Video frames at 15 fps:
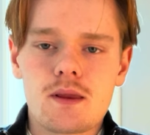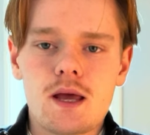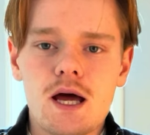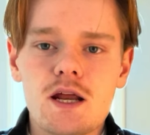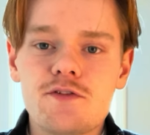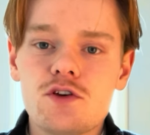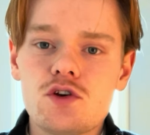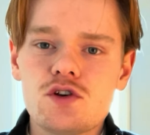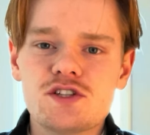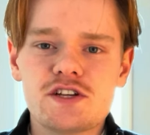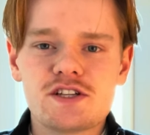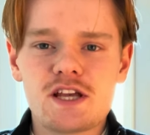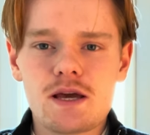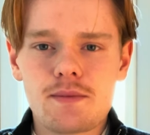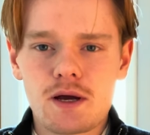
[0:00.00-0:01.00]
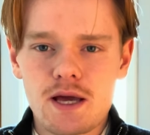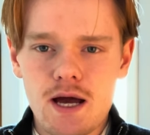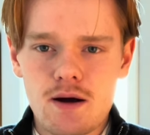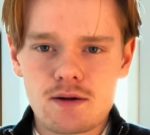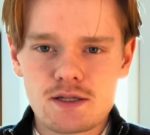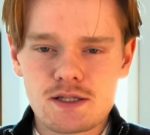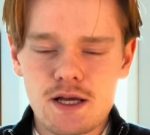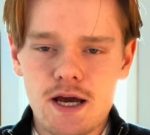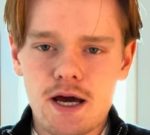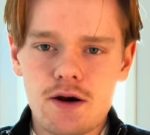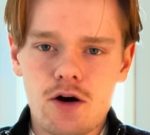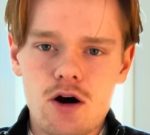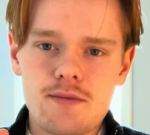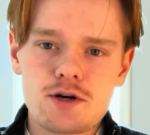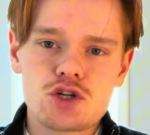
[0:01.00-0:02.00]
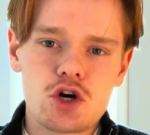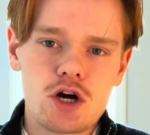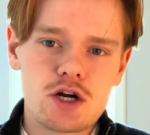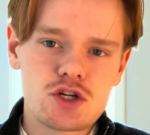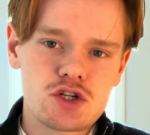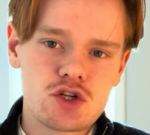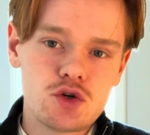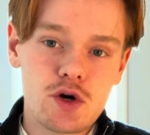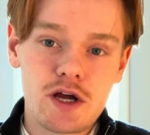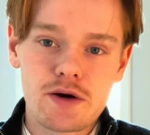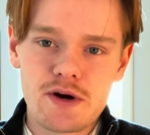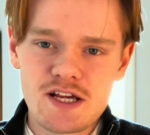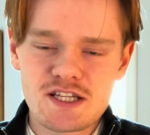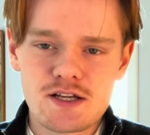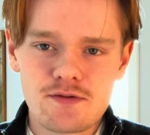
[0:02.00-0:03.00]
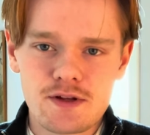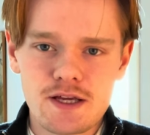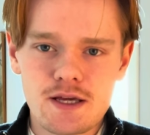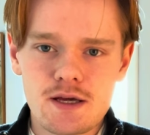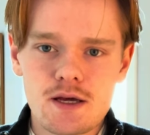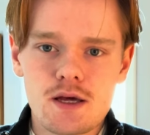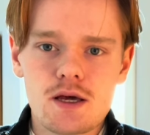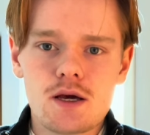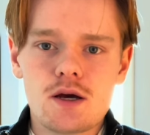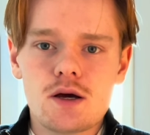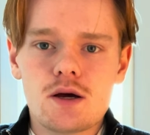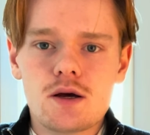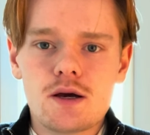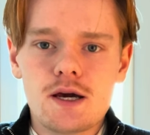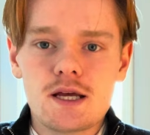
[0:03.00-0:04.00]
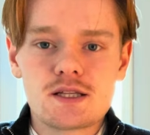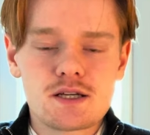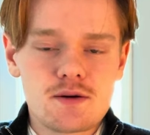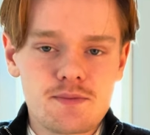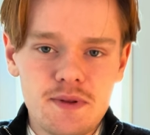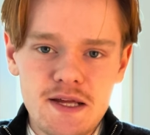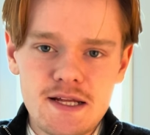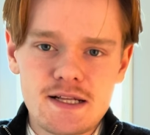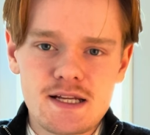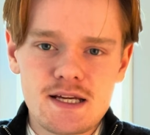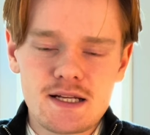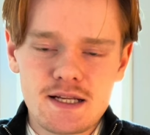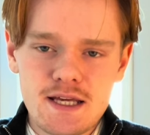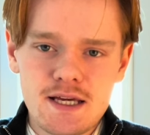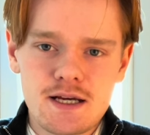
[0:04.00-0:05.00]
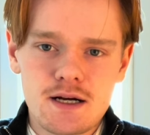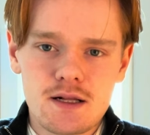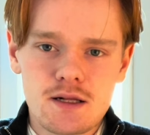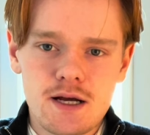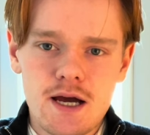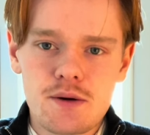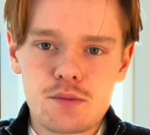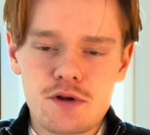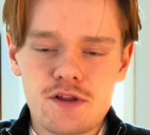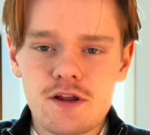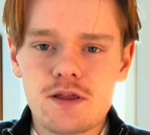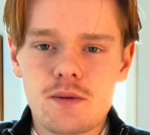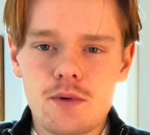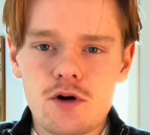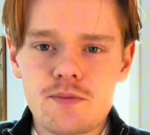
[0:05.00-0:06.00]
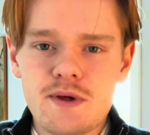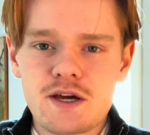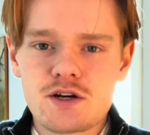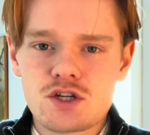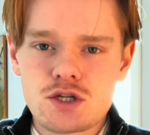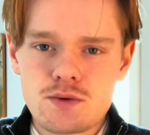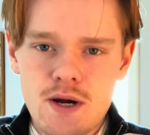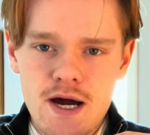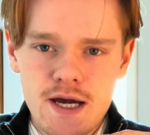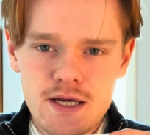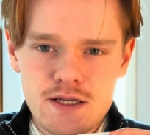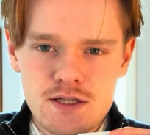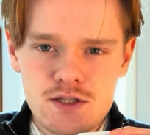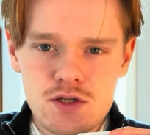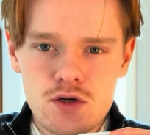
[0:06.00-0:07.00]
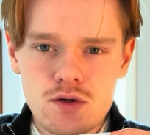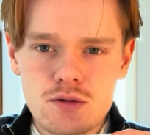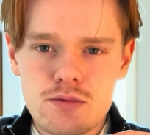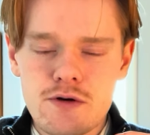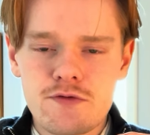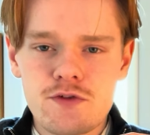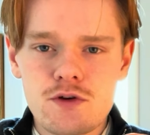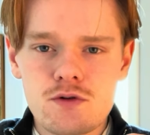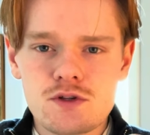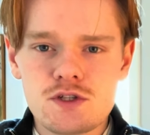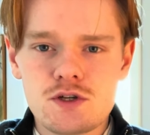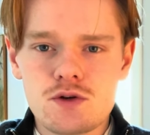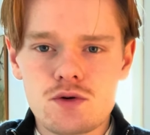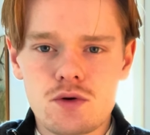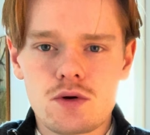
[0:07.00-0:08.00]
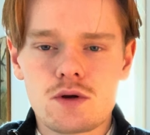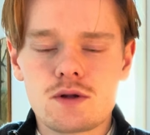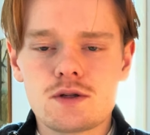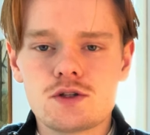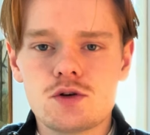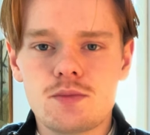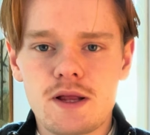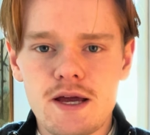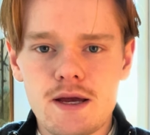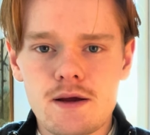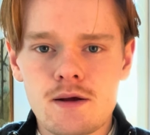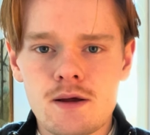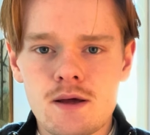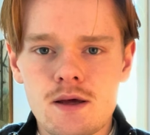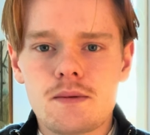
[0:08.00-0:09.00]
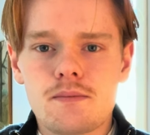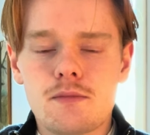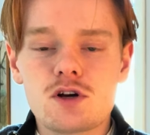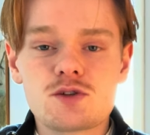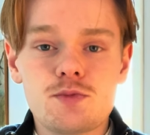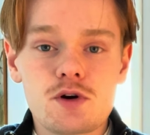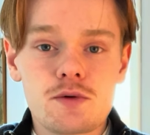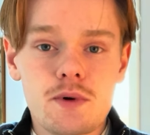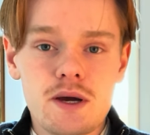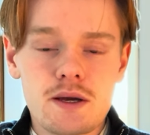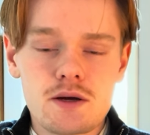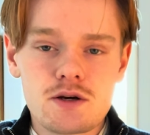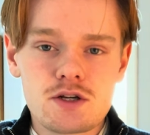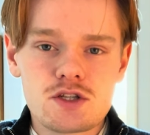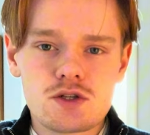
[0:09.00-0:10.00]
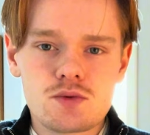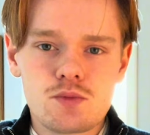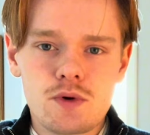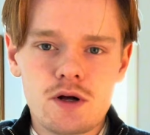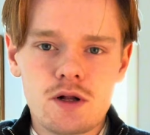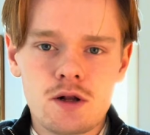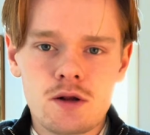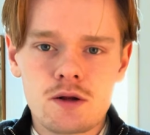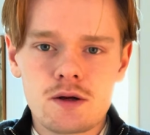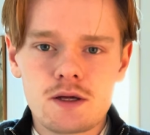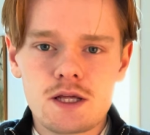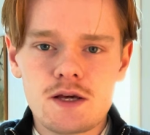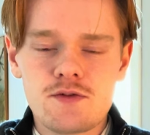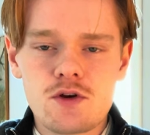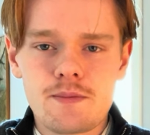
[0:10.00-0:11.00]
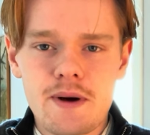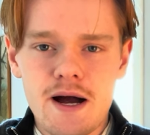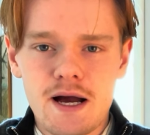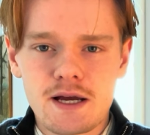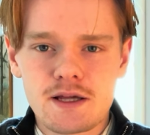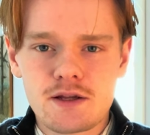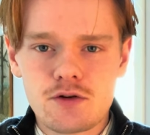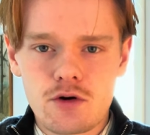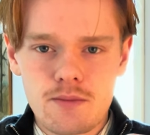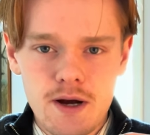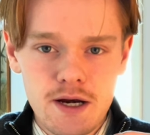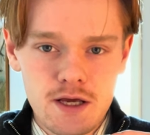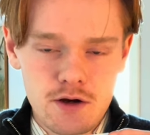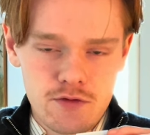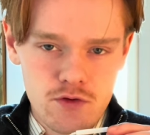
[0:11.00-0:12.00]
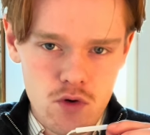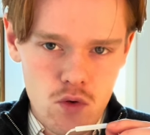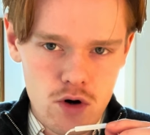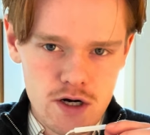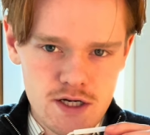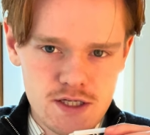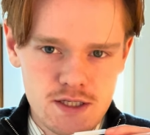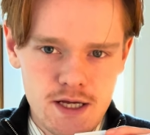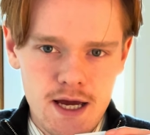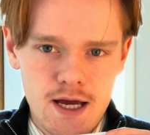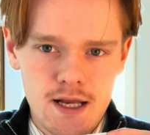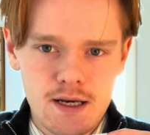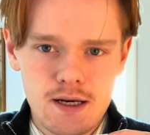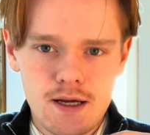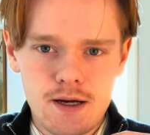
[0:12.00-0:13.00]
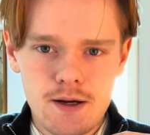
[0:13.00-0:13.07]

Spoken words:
And if you use the same accounts and arbitrage too aggressively, it's completely legal and within the bookmaker's right to refuse you to play. Most bookmakers will give you back your money, of course, and